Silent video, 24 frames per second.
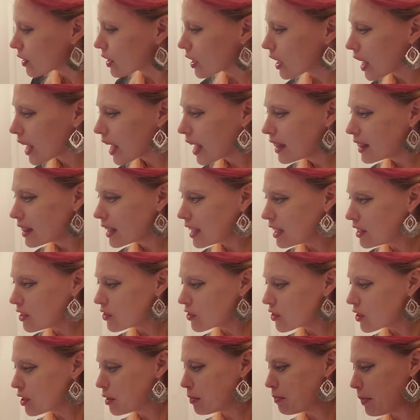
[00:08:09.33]
And let's
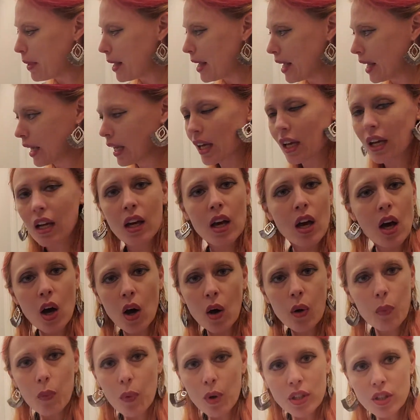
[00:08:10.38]
just pick
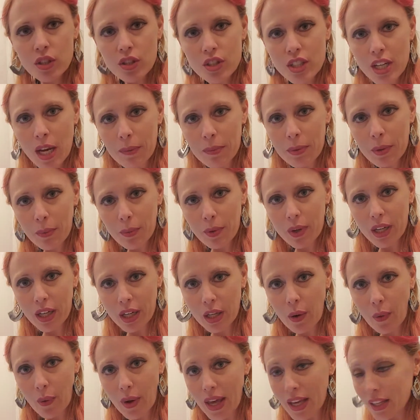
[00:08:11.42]
one shape that we're going to
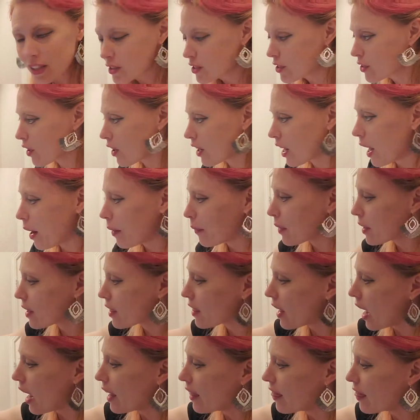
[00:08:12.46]
go ahead and start out with.
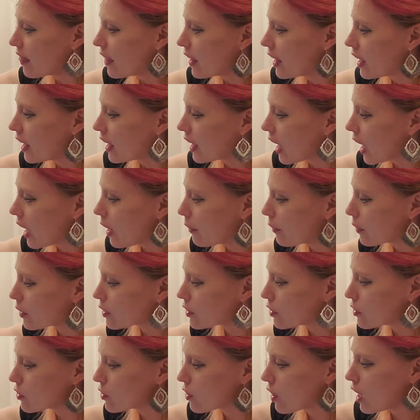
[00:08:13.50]
I think I want
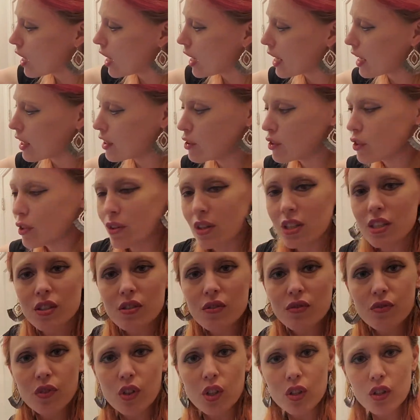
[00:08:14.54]
to try and do
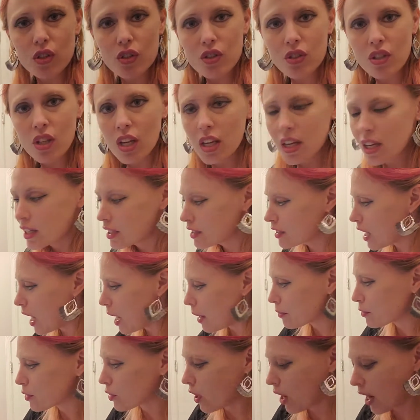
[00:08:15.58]
this first
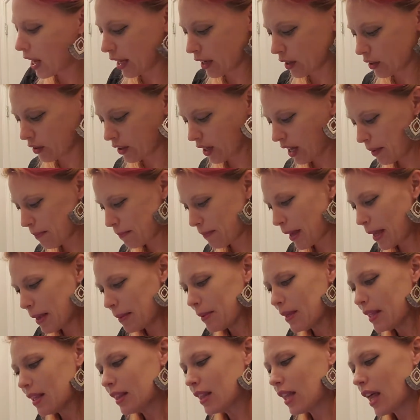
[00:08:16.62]
top triangle, and
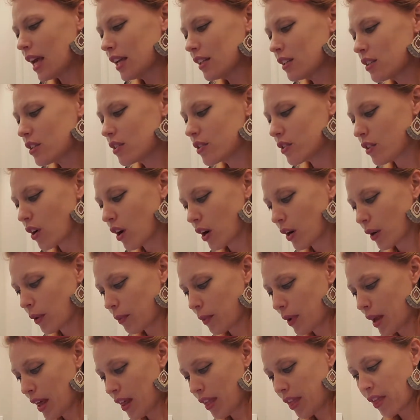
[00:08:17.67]
maybe let's start
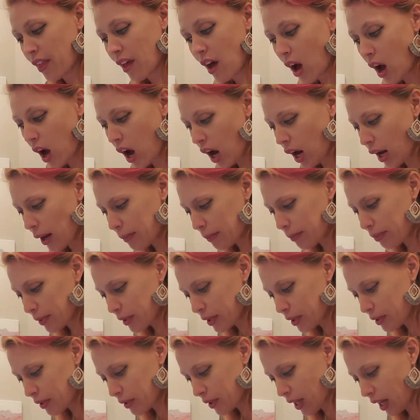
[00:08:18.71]
with our
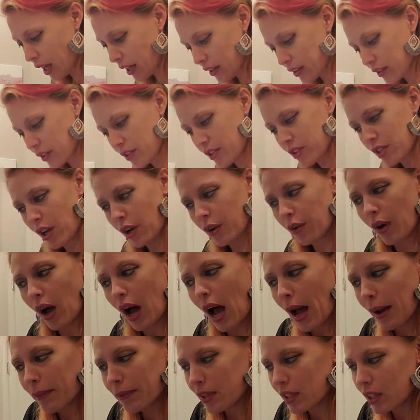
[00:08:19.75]
blue color. So
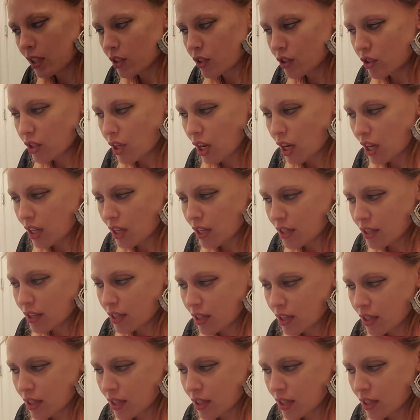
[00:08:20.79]
I'm going to just